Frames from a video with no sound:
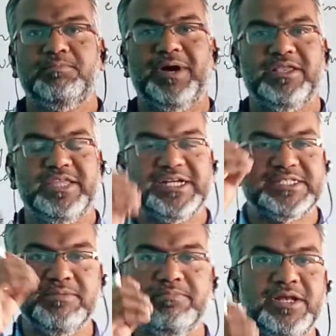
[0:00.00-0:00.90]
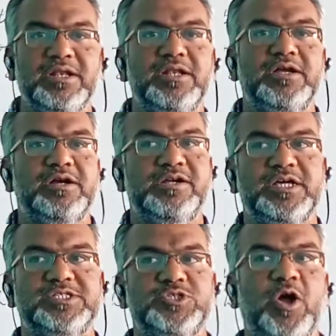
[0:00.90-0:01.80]
but that symbol
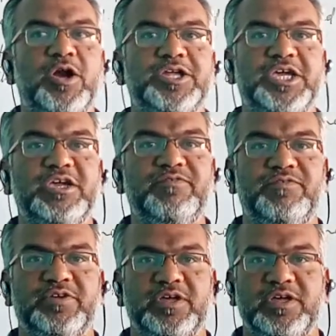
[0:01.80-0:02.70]
does not give